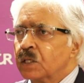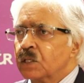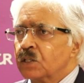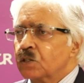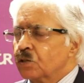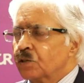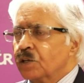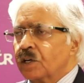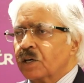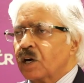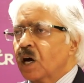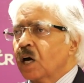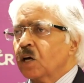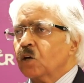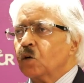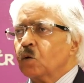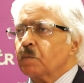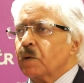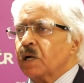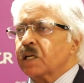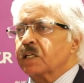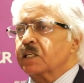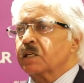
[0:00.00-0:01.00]
So there are
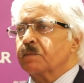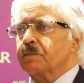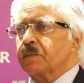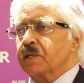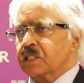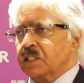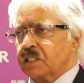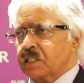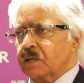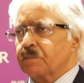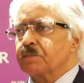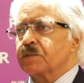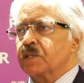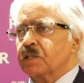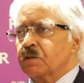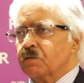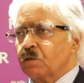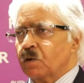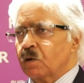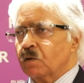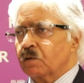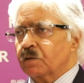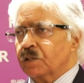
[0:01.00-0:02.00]
no multiple steps
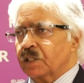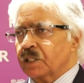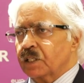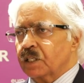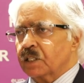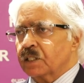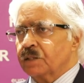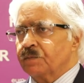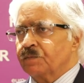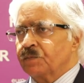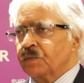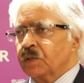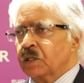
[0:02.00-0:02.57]
involved in it.